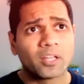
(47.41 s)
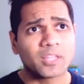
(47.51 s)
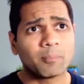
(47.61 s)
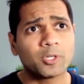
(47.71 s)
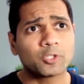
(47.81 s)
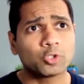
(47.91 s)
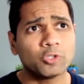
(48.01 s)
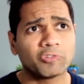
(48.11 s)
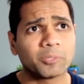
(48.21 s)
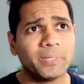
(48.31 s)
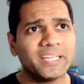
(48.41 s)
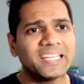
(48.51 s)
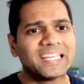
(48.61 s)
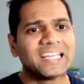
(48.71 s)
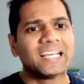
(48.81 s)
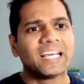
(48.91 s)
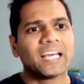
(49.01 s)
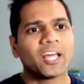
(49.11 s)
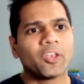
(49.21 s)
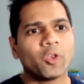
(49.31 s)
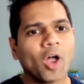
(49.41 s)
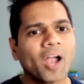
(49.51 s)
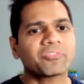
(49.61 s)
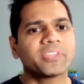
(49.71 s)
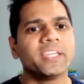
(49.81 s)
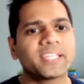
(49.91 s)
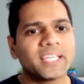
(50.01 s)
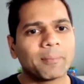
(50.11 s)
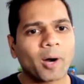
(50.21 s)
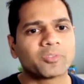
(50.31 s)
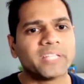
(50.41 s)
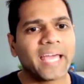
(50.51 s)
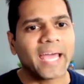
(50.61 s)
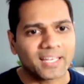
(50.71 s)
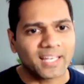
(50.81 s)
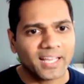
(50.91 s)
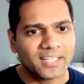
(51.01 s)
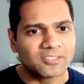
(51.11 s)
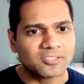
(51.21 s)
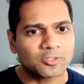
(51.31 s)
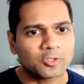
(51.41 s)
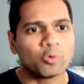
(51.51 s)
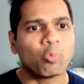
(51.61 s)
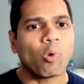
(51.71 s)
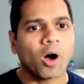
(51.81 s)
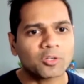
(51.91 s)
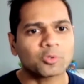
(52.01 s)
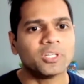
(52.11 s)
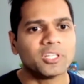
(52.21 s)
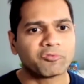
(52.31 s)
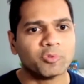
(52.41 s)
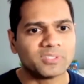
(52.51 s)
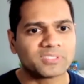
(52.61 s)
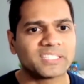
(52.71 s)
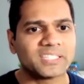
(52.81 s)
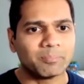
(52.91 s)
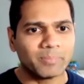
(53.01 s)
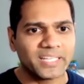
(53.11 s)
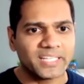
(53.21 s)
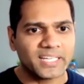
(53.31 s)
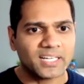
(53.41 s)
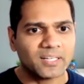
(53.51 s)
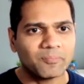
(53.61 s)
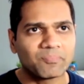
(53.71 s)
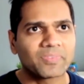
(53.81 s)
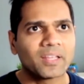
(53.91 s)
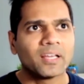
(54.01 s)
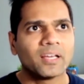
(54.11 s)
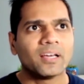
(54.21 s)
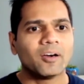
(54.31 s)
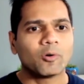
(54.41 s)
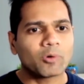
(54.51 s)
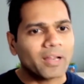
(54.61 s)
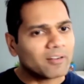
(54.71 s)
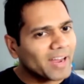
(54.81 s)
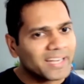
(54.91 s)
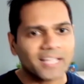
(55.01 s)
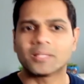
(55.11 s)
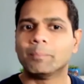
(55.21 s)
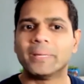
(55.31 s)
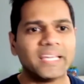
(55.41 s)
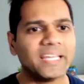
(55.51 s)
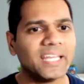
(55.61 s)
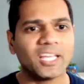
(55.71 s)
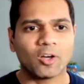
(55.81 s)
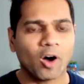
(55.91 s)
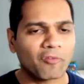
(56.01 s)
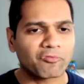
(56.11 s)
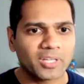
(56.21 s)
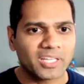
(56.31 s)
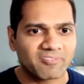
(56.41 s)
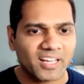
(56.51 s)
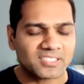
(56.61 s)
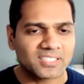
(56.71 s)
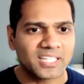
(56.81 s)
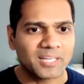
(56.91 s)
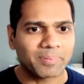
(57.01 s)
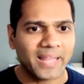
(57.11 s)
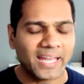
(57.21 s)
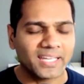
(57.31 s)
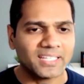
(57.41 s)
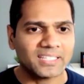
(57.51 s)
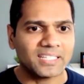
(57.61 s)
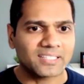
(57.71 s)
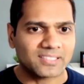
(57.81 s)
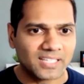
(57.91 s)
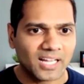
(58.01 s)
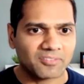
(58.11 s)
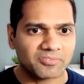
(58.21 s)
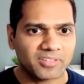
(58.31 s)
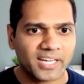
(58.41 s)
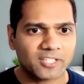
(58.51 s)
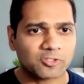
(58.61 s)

Number two would be not thinking about the headlines you want to influence in the media right at the beginning of your investor day planning itself, right?